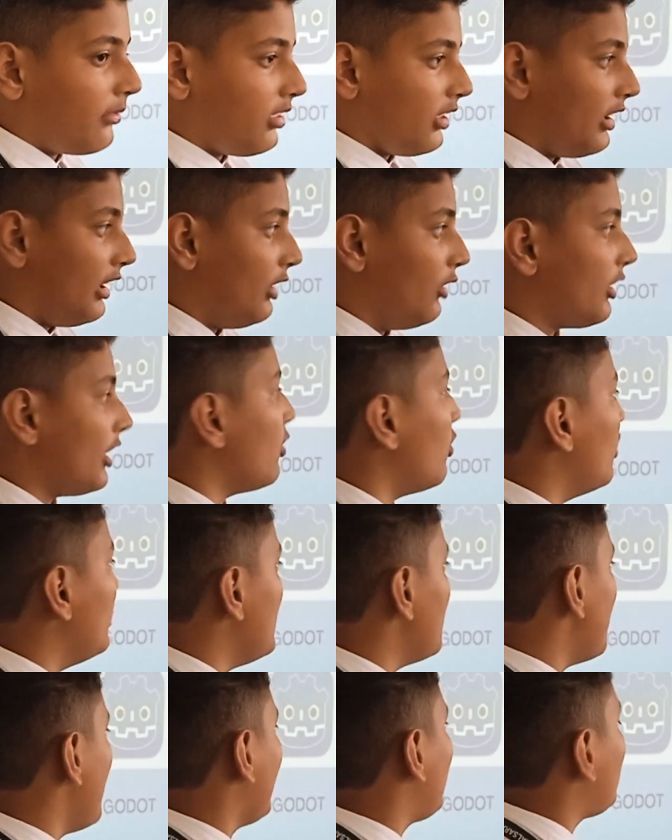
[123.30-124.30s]
games in it. You can
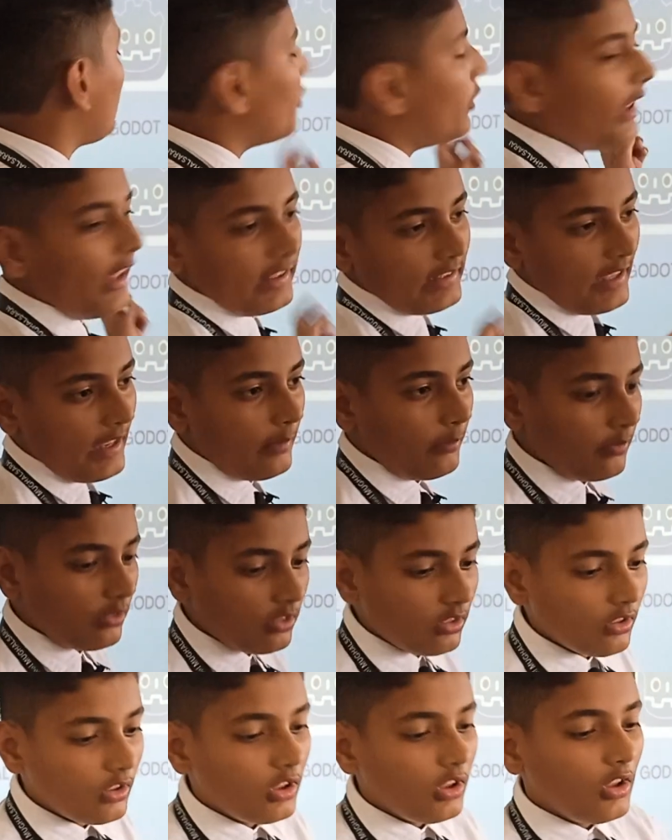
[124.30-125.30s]
only make 2D
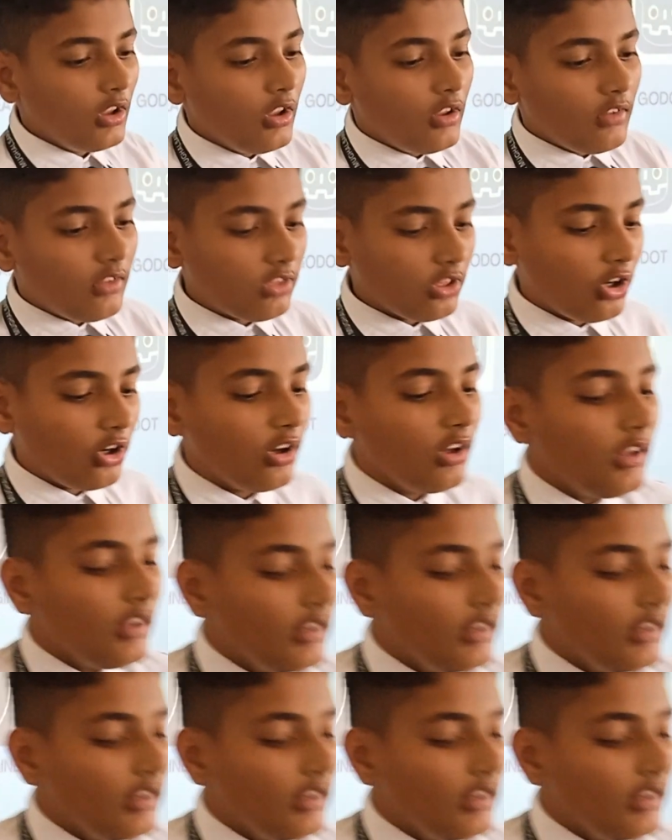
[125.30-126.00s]
games. So